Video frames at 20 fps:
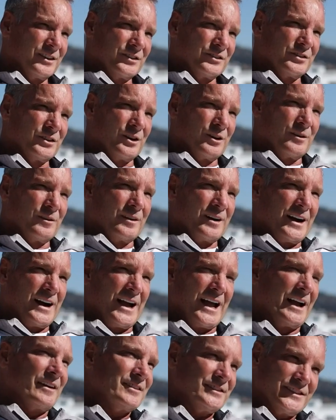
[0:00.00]
So
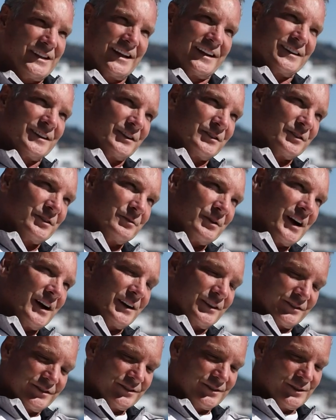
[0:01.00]
I haven't taken his
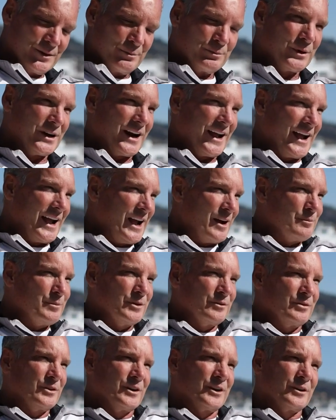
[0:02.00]
advice, but I have
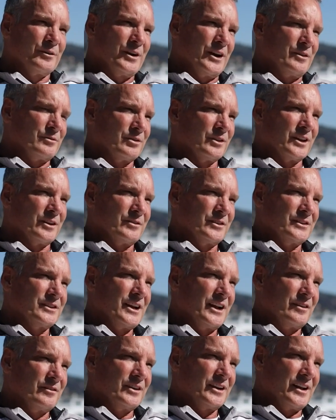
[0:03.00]
been very grateful every,
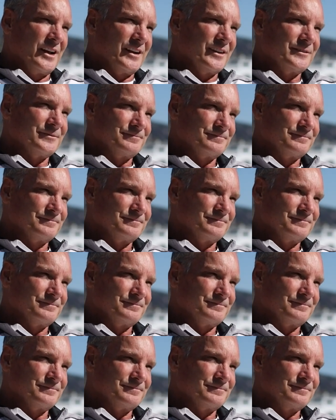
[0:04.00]
every day.